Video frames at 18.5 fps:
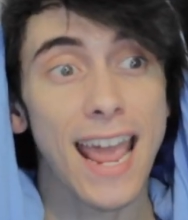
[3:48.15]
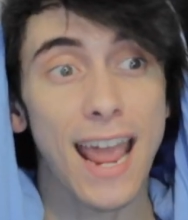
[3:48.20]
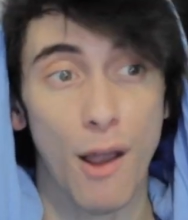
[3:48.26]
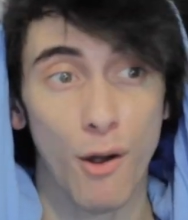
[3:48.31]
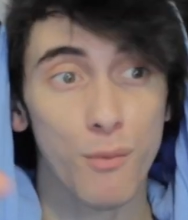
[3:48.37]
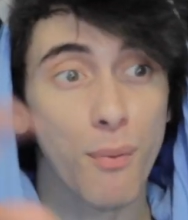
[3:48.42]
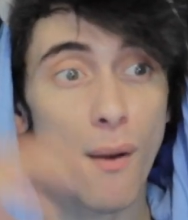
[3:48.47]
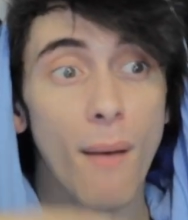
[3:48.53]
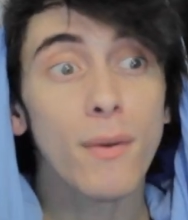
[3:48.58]
it
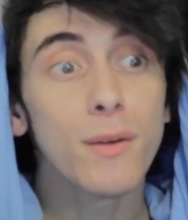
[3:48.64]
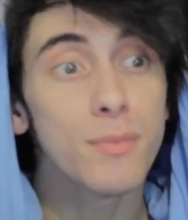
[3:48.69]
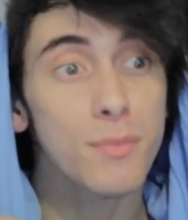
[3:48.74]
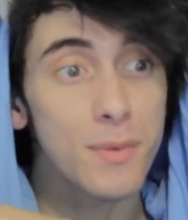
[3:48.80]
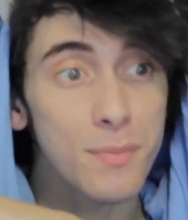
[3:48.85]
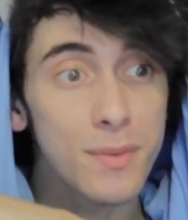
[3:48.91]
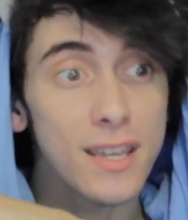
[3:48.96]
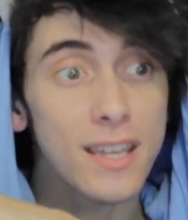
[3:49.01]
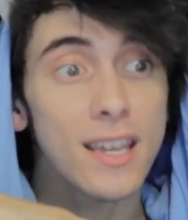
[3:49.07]
would probably
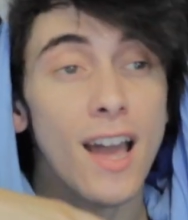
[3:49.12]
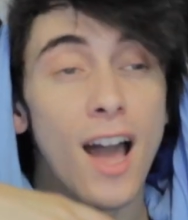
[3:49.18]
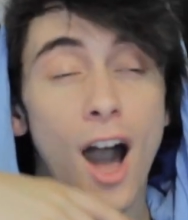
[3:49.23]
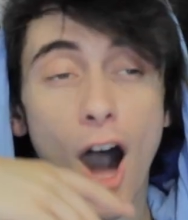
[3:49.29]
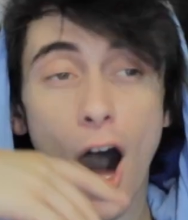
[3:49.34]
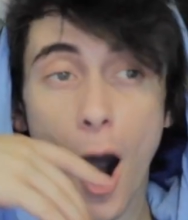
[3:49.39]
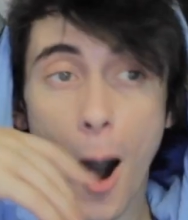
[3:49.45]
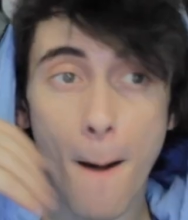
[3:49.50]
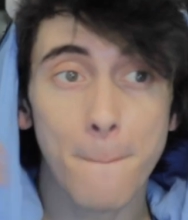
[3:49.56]
be
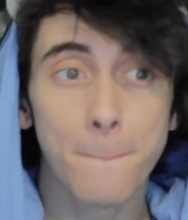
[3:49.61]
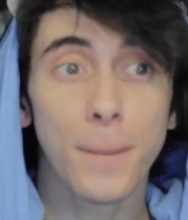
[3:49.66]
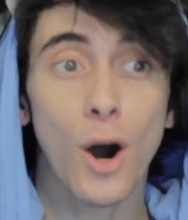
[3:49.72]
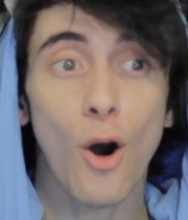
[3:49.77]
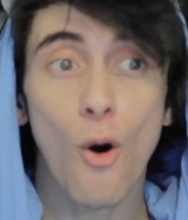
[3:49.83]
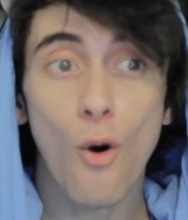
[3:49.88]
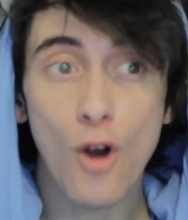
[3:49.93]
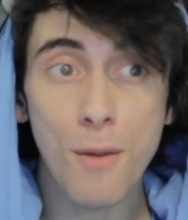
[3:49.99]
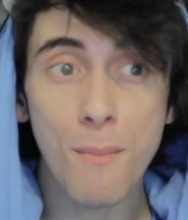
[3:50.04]
a
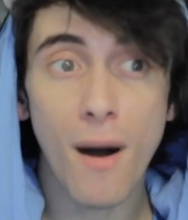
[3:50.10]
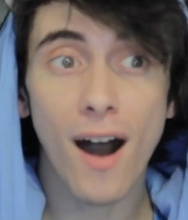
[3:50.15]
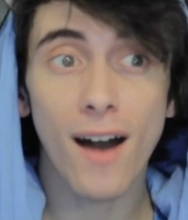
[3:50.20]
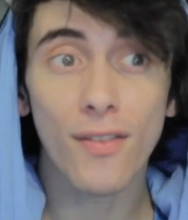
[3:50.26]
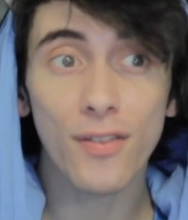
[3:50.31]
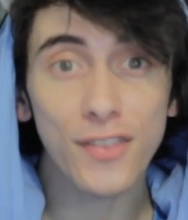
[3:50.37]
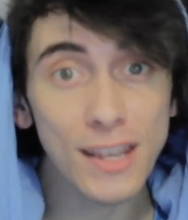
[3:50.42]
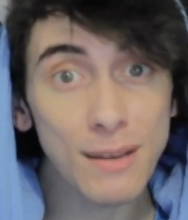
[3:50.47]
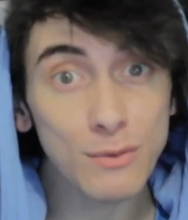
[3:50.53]

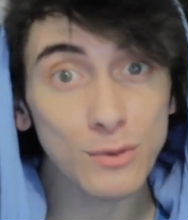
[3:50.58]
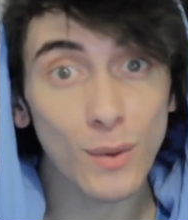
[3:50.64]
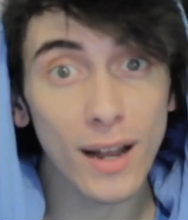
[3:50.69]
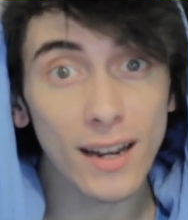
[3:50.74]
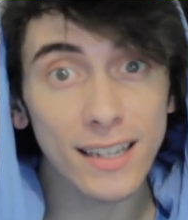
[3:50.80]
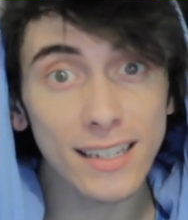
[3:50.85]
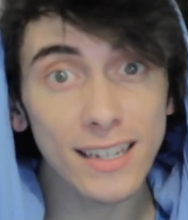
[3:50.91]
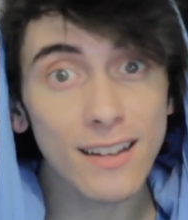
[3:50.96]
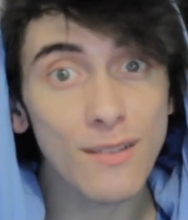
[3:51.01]
Pokemon themed
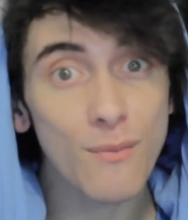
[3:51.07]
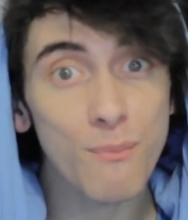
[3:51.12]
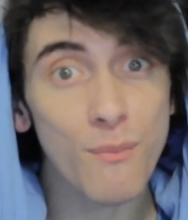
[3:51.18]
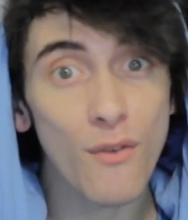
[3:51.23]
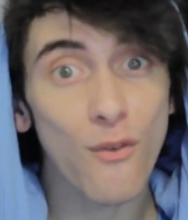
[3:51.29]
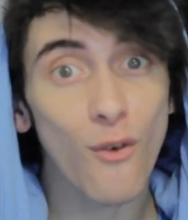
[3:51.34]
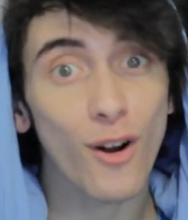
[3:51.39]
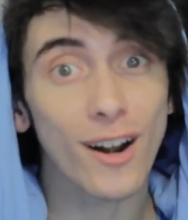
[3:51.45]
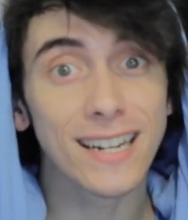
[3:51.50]
wedding
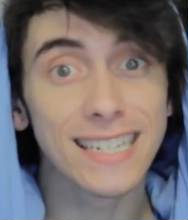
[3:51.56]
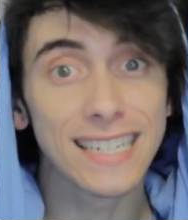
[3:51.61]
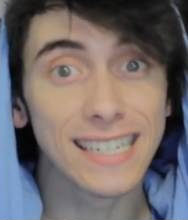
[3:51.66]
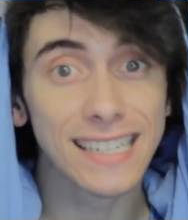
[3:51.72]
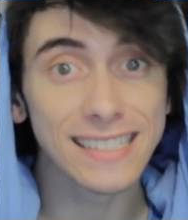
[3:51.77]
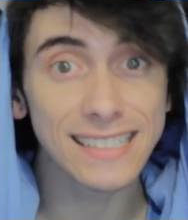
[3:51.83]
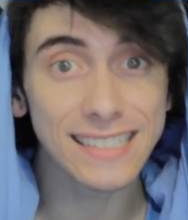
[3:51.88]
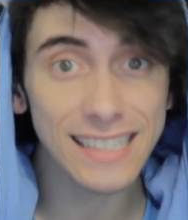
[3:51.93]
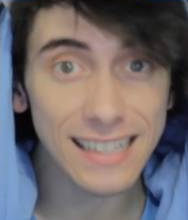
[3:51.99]
before a
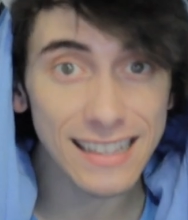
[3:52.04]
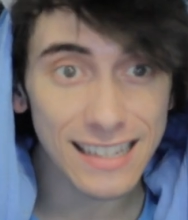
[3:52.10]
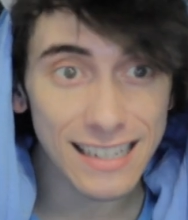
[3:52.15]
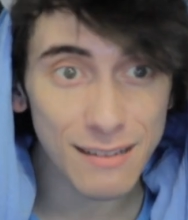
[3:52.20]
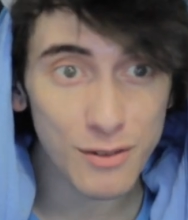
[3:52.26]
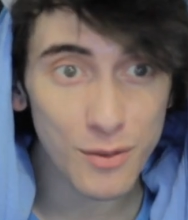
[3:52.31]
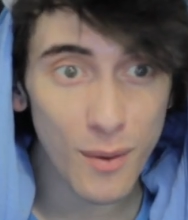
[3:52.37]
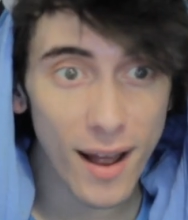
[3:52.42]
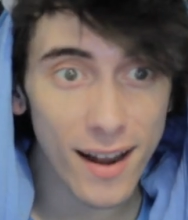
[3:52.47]
Disney
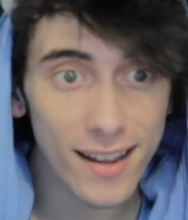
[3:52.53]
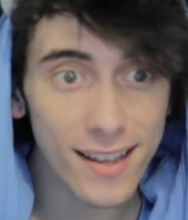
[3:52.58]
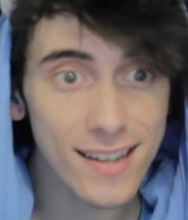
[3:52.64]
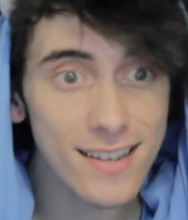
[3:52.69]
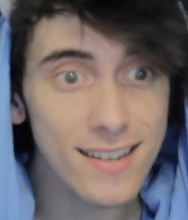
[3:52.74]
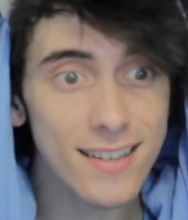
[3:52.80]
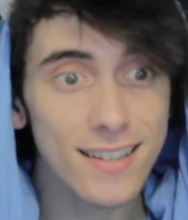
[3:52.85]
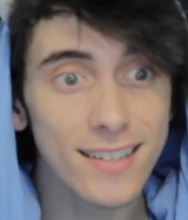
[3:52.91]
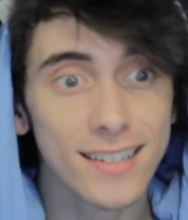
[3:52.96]
themed
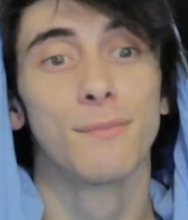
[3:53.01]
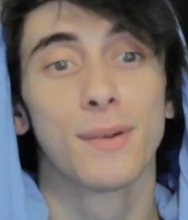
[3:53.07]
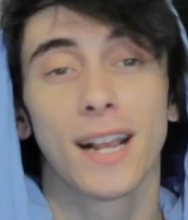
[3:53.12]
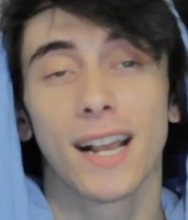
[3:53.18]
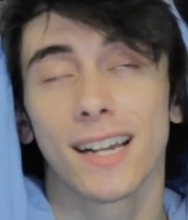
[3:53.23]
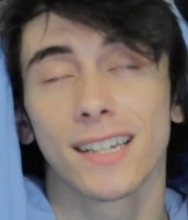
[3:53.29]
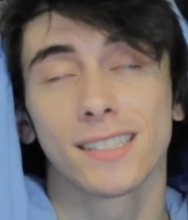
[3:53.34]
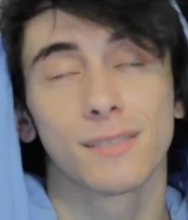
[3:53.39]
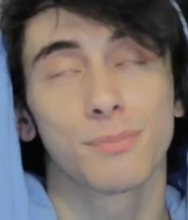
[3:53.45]
wedding,
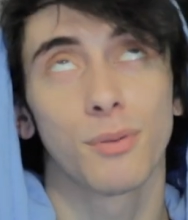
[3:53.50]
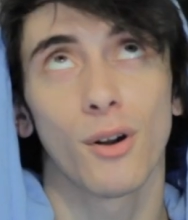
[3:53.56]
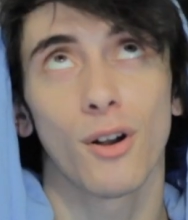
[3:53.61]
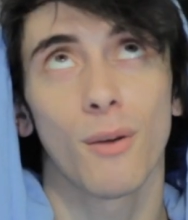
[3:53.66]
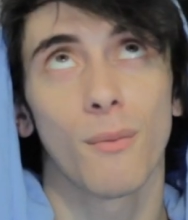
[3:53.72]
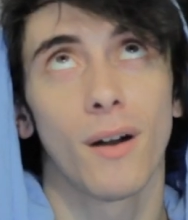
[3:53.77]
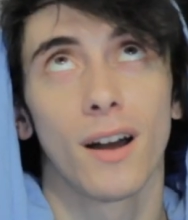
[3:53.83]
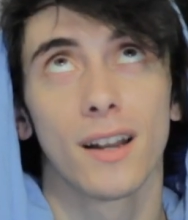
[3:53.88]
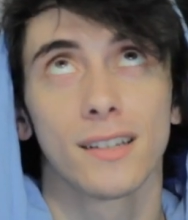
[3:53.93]
because
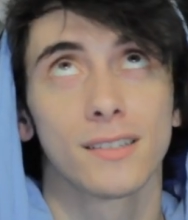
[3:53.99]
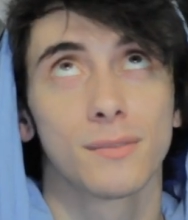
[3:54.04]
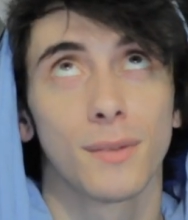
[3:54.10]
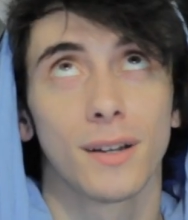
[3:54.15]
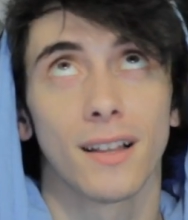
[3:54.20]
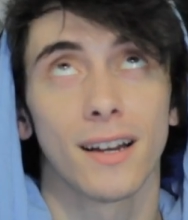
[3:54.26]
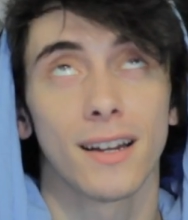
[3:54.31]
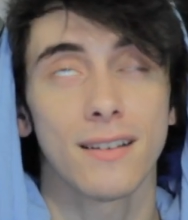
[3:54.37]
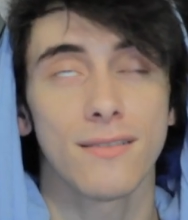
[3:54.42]
Pokemon is
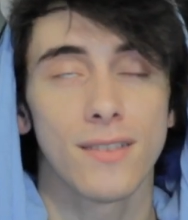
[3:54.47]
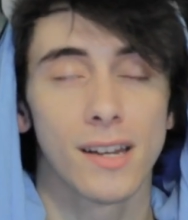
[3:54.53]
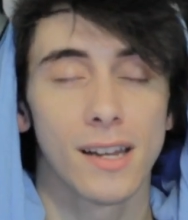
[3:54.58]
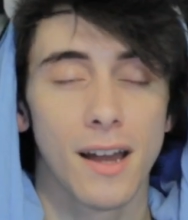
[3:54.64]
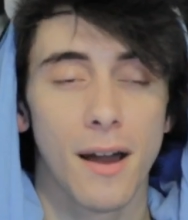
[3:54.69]
my life.